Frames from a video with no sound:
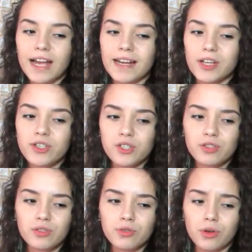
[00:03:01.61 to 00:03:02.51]
and I used
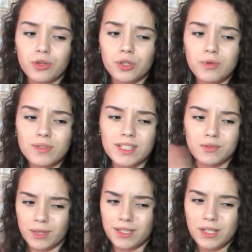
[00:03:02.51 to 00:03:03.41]
to use
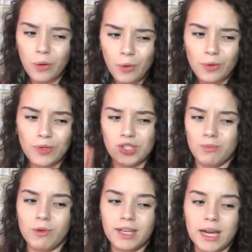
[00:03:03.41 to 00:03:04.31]
this really old
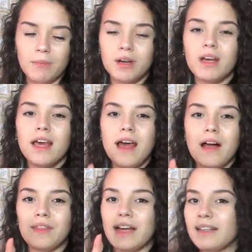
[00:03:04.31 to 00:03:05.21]
small camera
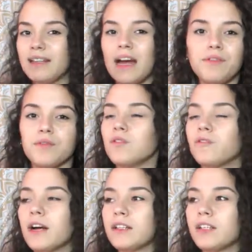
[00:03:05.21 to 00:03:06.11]
that didn't have a
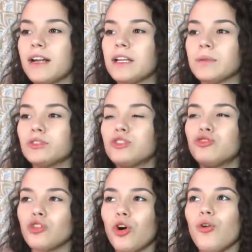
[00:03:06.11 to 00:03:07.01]
viewfinder, and it was
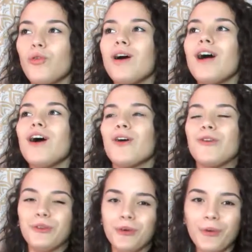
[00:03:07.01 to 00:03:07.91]
so
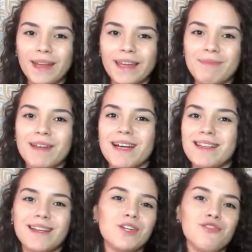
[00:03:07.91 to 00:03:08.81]
annoying because
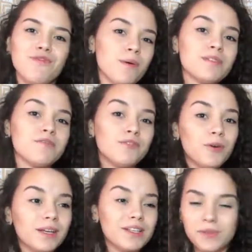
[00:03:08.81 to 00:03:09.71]
I didn't know if I was in
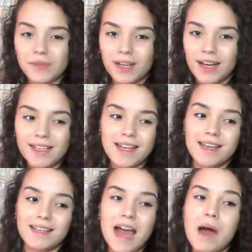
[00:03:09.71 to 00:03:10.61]
focus or not.
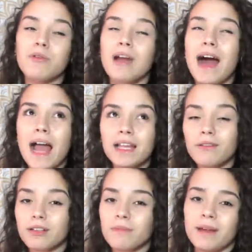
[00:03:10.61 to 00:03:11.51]
And yeah, I would
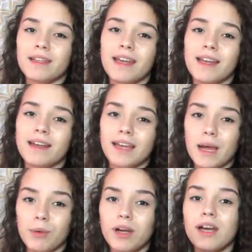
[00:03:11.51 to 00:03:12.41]
highly recommend getting a
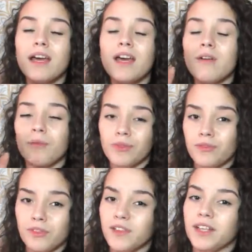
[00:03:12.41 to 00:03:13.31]
camera with
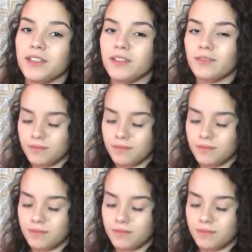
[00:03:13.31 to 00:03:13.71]
a viewfinder.